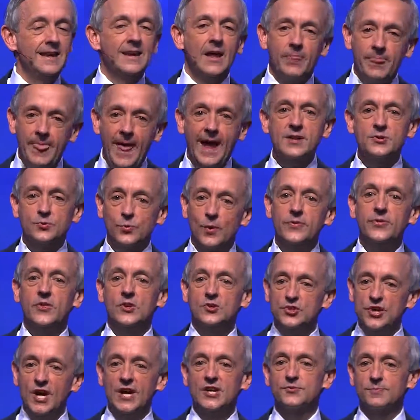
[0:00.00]
Now, that's what
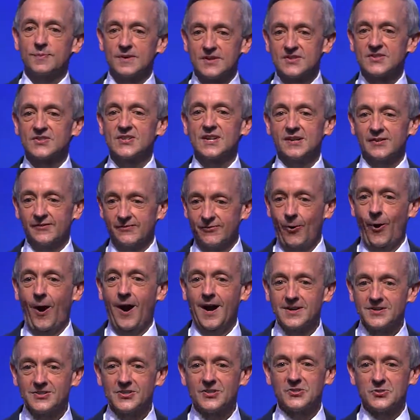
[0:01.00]
the judgment seat of
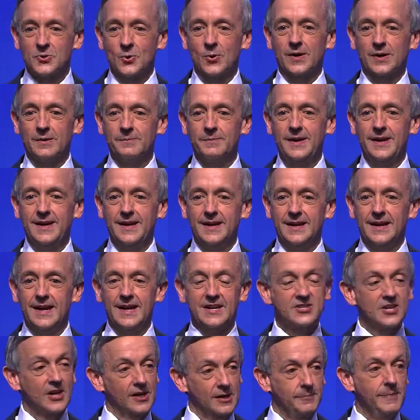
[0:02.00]
Christ is going to be.
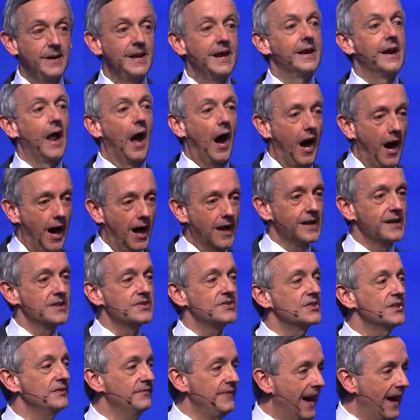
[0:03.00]
It's going to be an
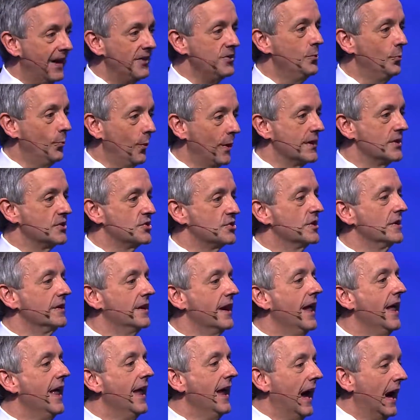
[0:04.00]
honest
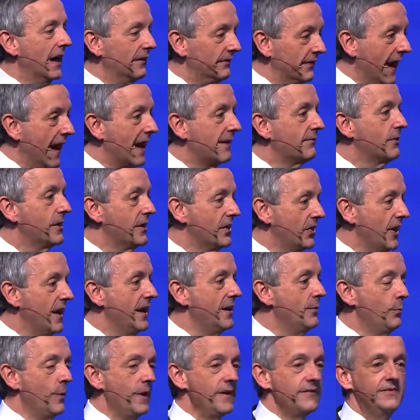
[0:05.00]
evaluation of
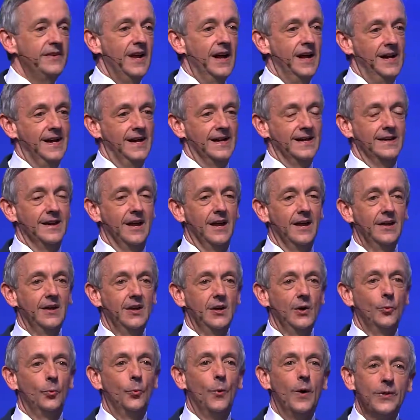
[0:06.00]
everything we've done,
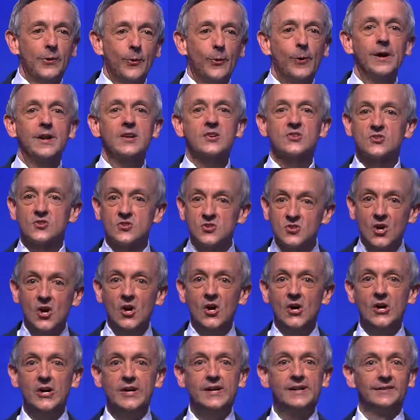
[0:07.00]
whether it is
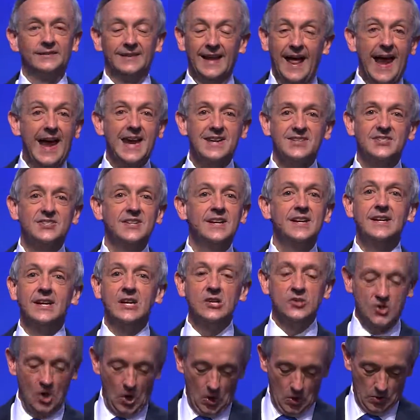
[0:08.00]
good, lasting,
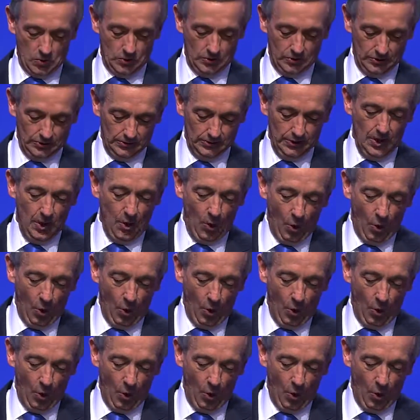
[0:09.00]
eternal,